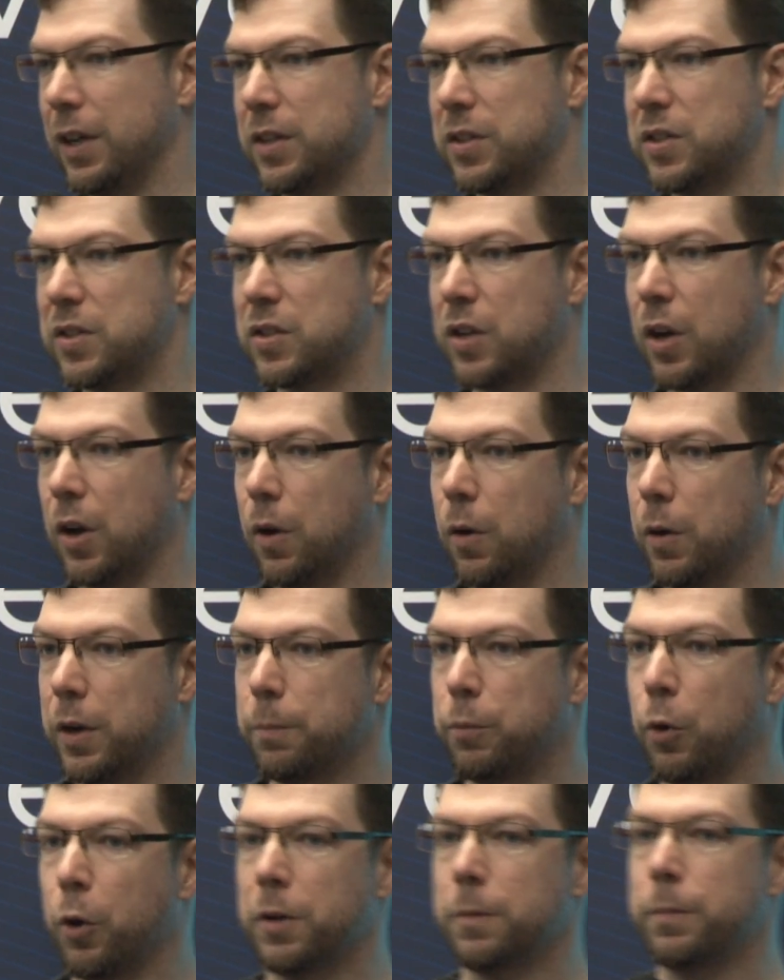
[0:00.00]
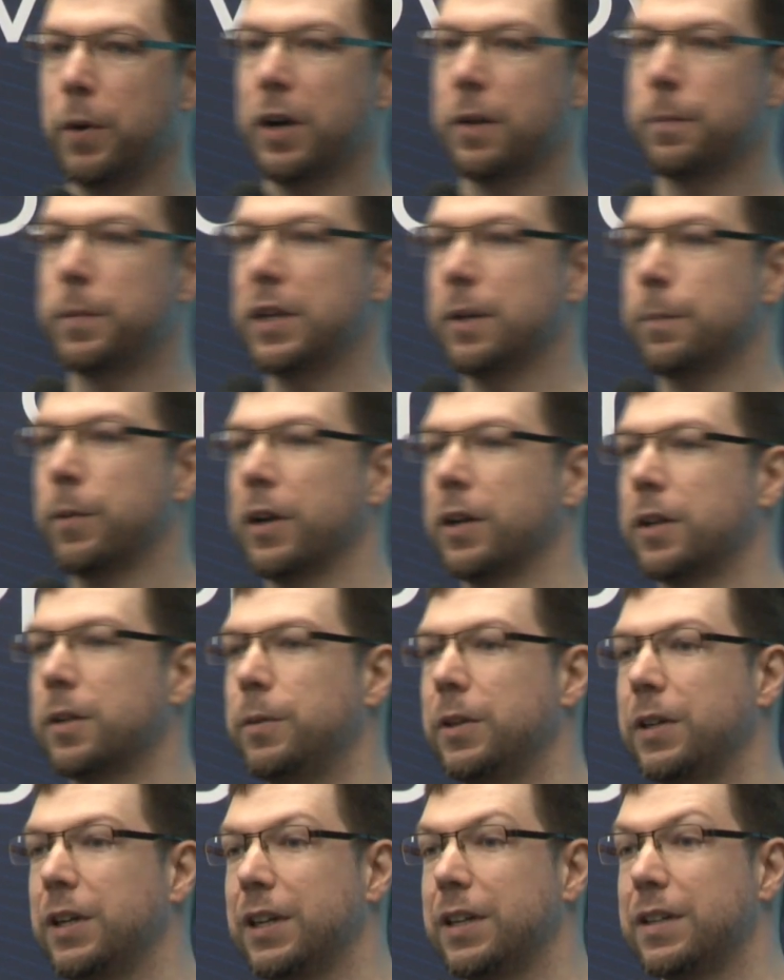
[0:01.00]
So an important part of being part of
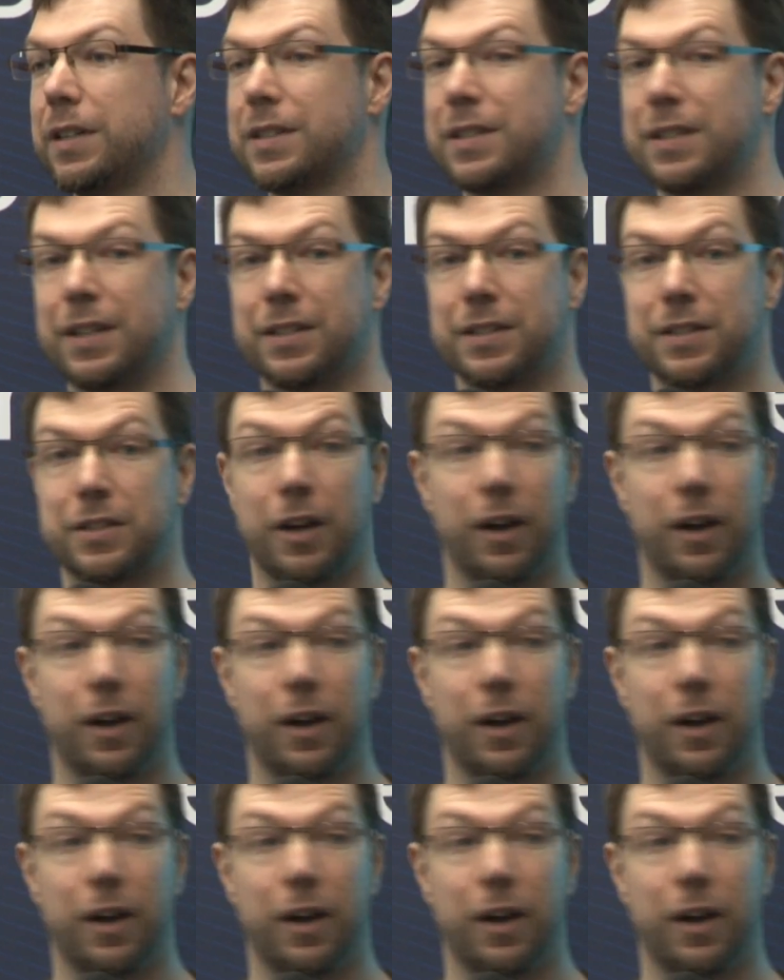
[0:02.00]
community is